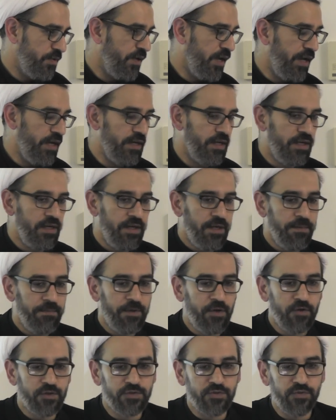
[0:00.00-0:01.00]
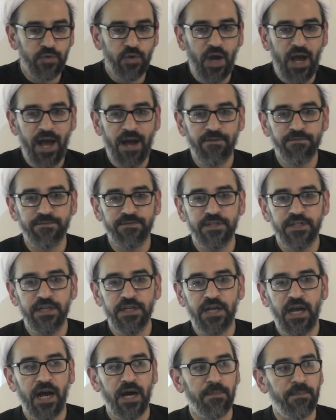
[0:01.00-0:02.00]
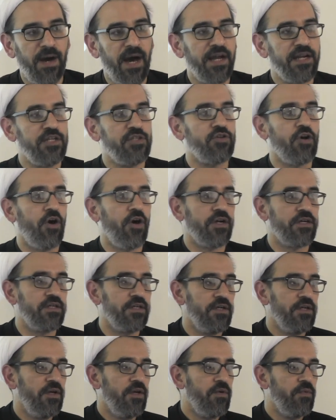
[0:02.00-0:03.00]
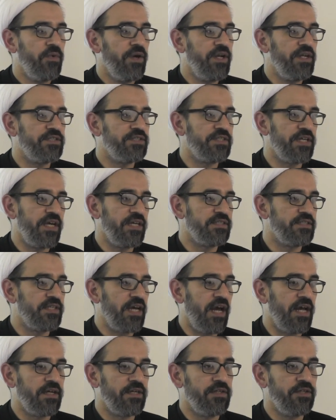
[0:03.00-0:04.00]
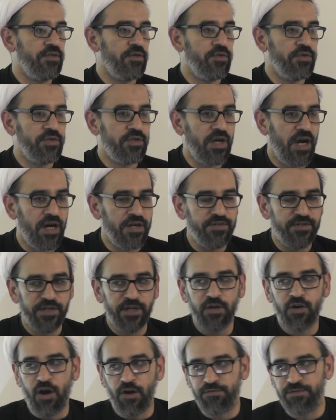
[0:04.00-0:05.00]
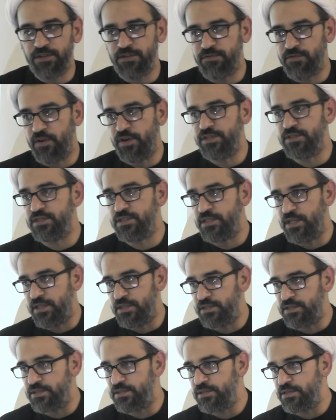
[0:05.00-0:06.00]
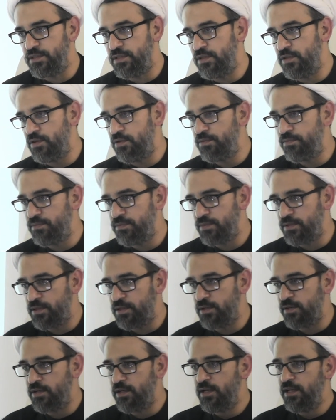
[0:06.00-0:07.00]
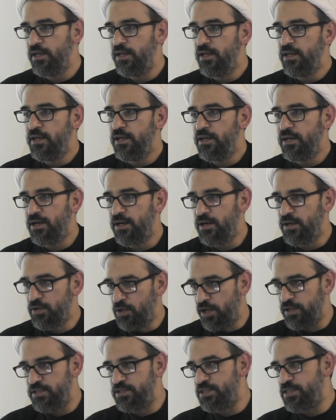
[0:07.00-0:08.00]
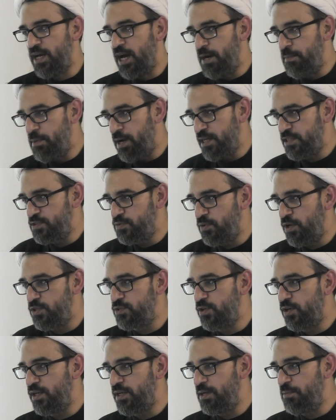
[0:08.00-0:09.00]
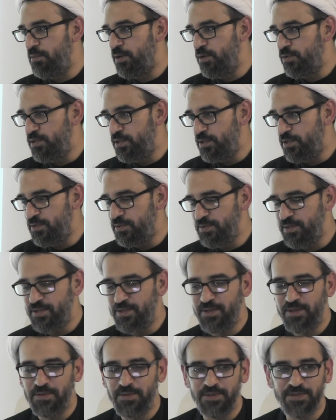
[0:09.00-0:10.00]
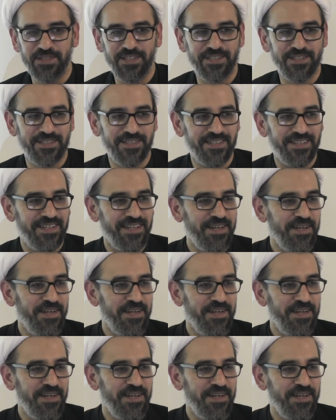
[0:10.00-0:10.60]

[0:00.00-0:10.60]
right because you have the Akhbari thought where it says that you know you can't drink coffee, for instance, you know, uh, not Starbucks we are talking about, you know, we're talking about just,